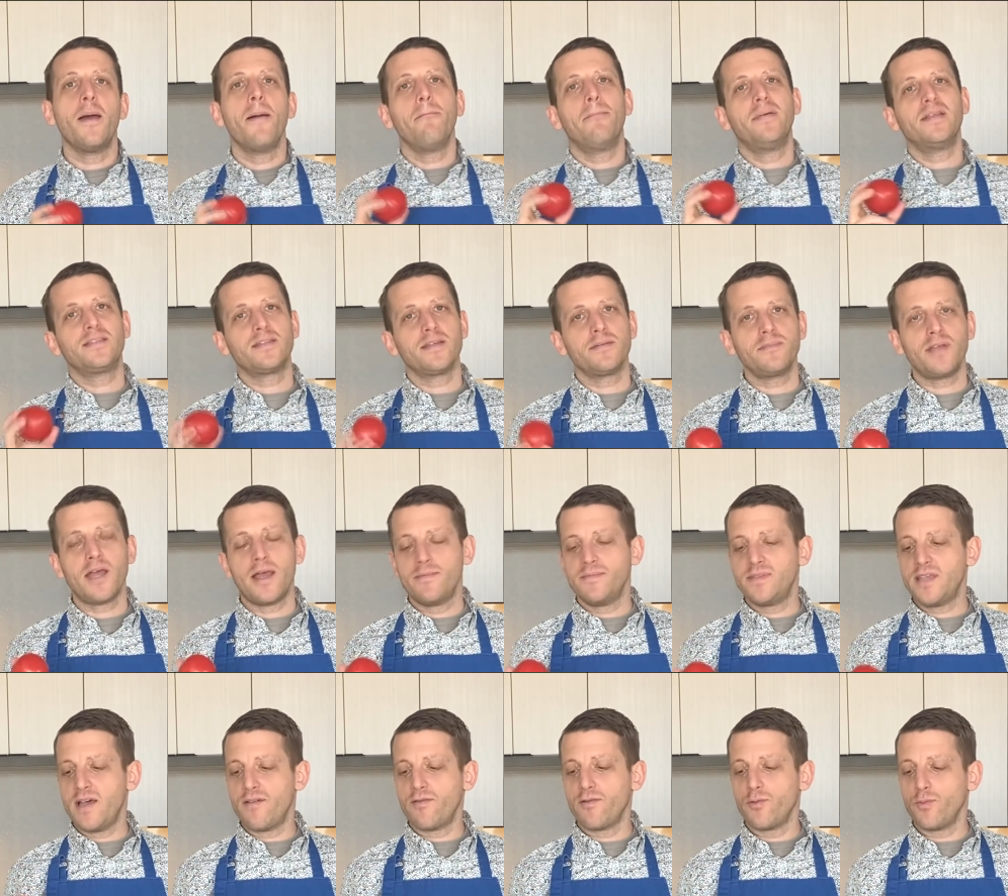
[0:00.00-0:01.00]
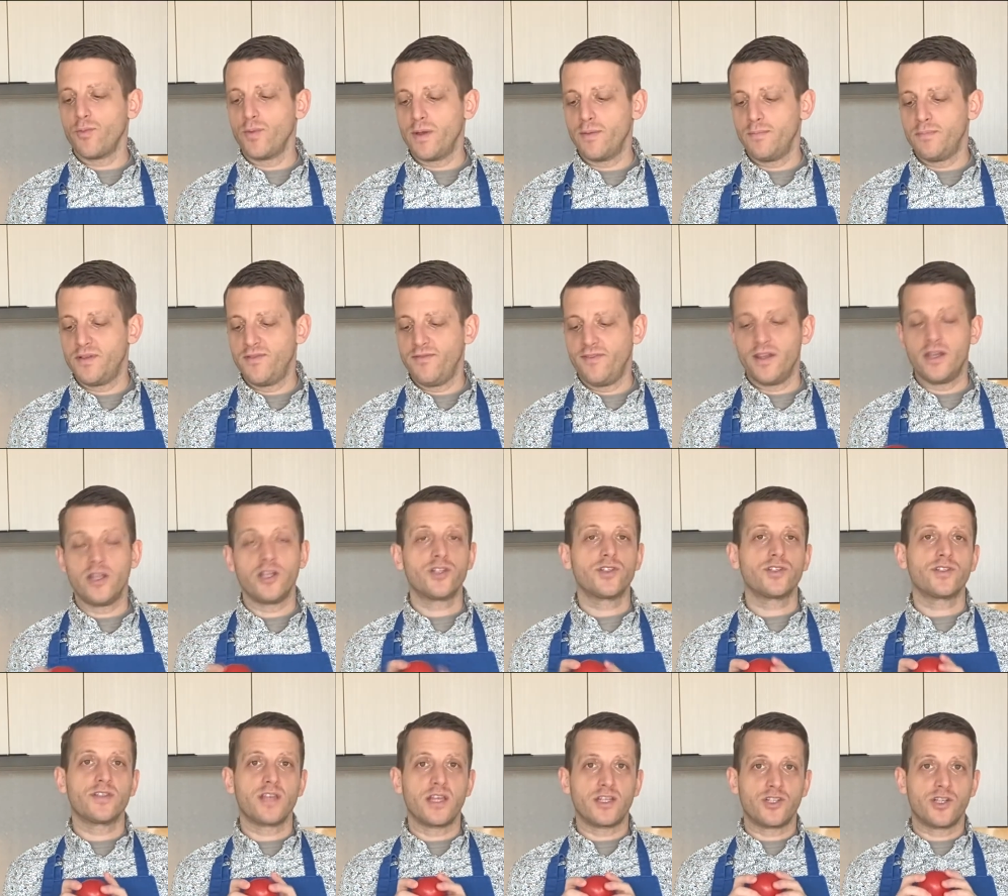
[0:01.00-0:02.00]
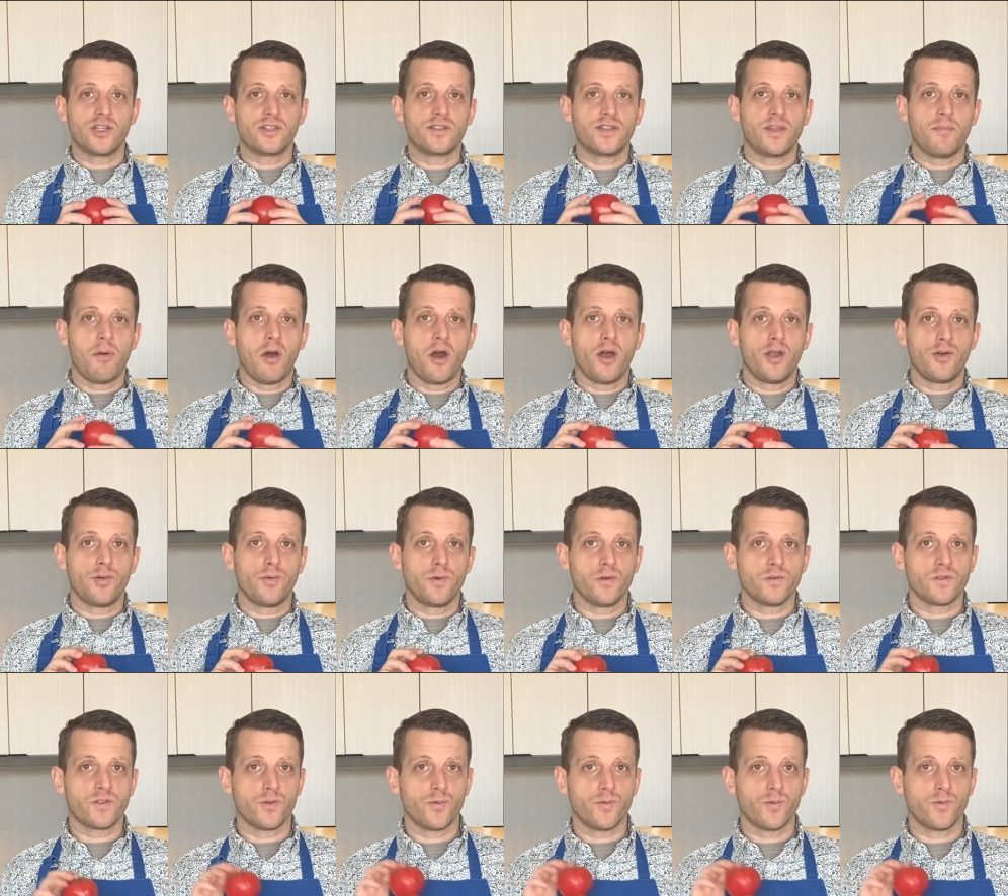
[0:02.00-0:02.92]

but sometimes have a ribbed finish such as the Ponderosa